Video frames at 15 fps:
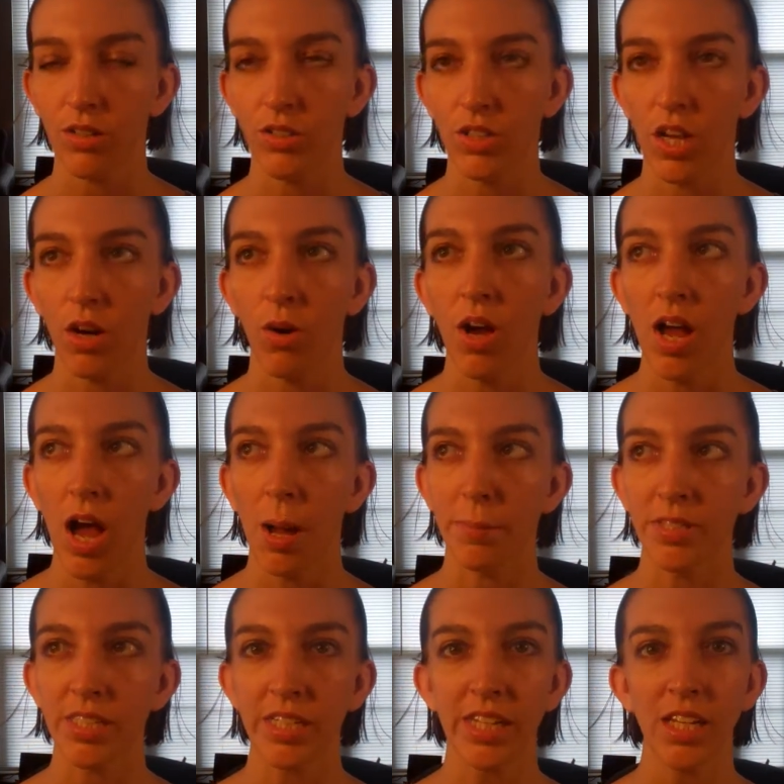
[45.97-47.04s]
So I'm
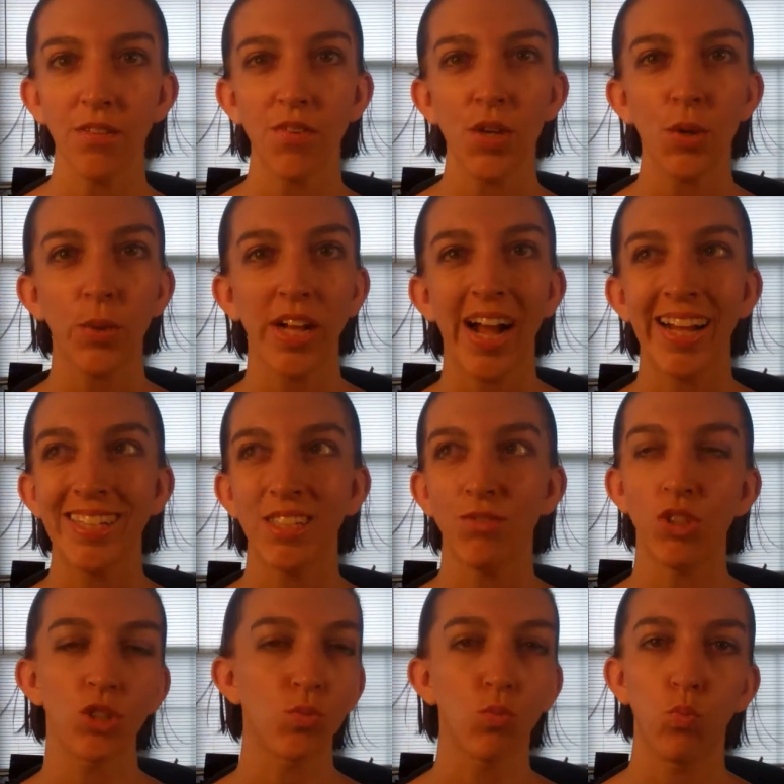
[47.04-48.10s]
just going to give you kind of
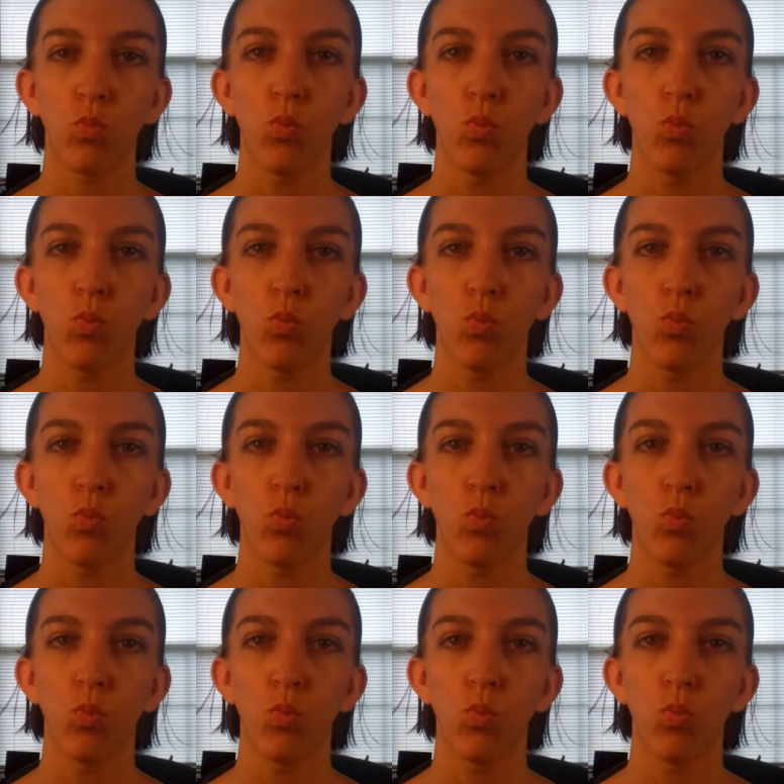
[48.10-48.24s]
just